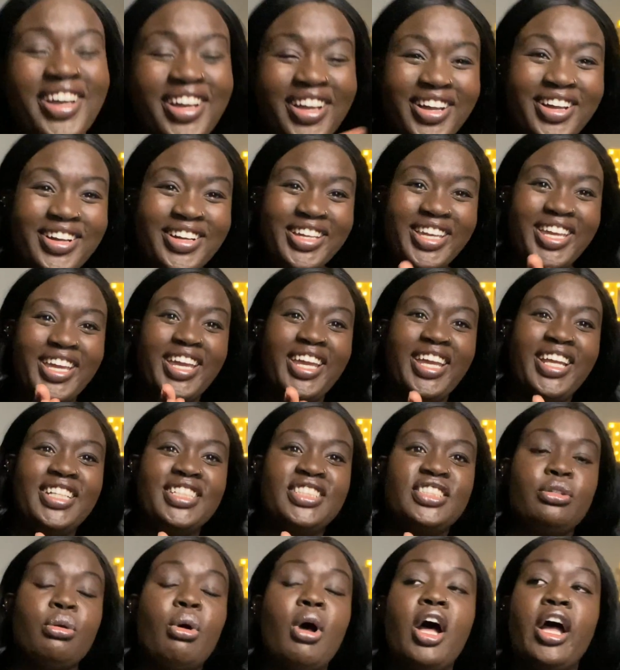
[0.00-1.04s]
Okay,
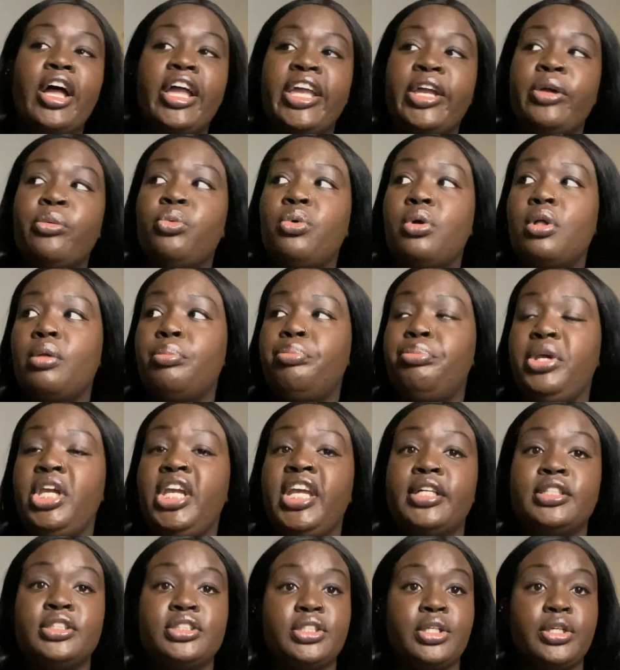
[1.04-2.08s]
so I will be
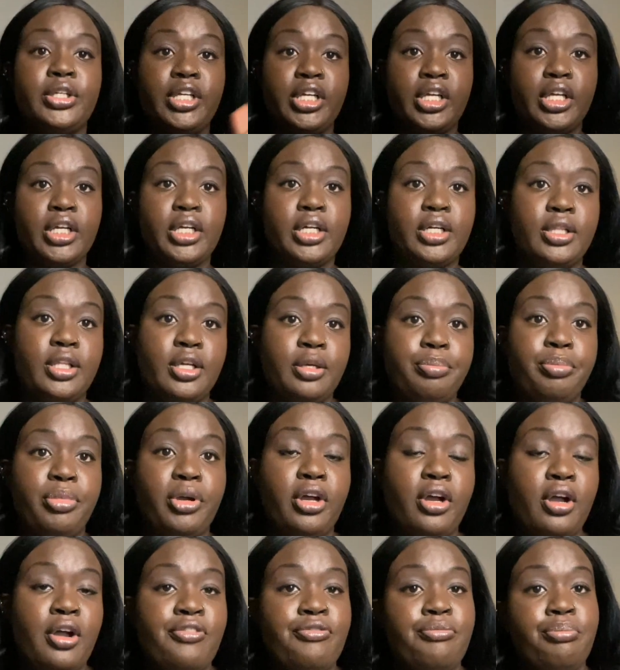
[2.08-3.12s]
inserting a clip
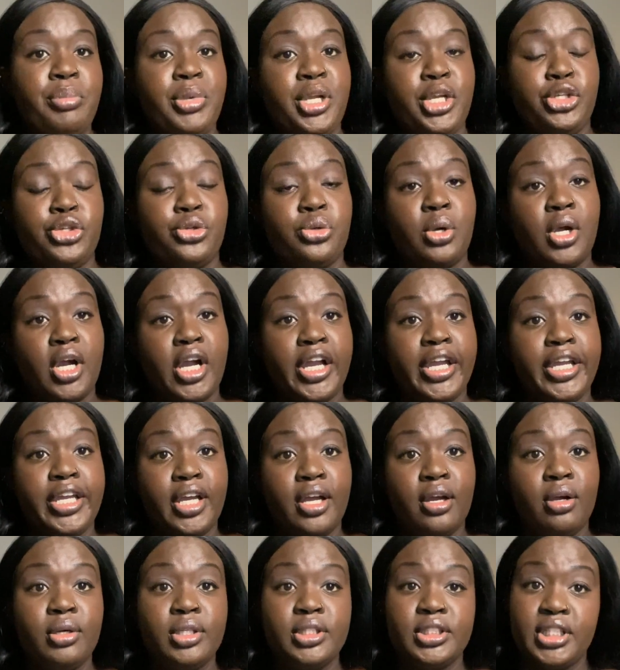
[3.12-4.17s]
of me trying
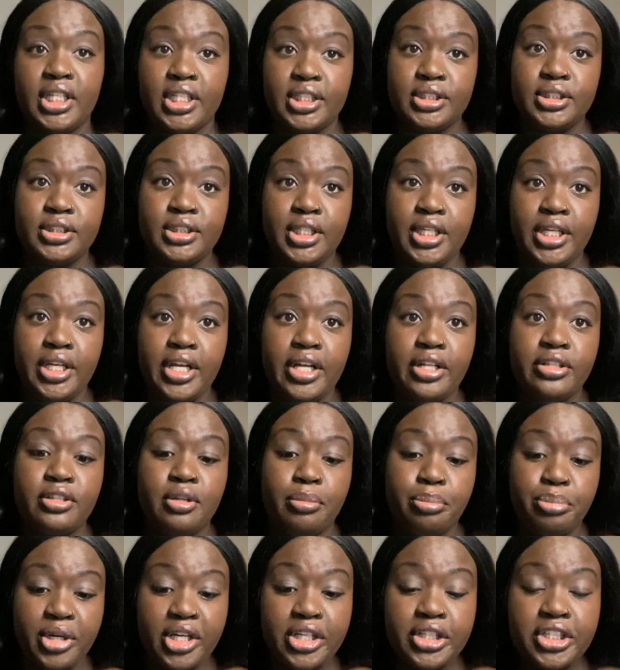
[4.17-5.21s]
out and testing the
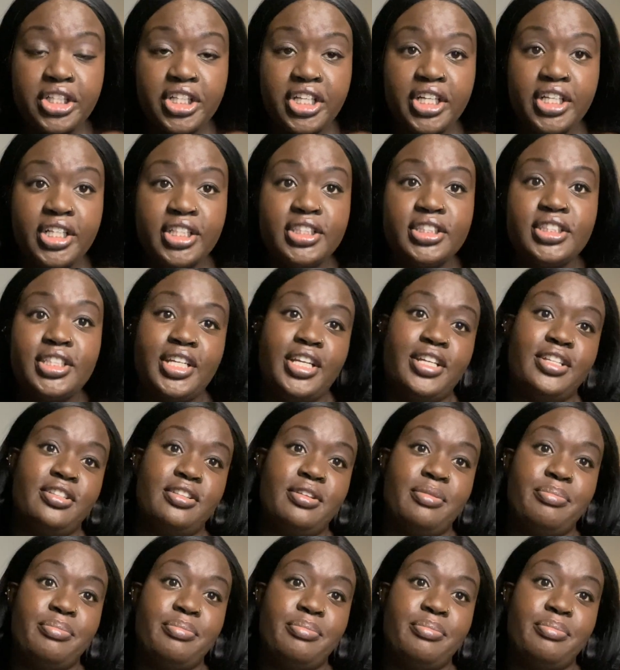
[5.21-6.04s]
brushes in the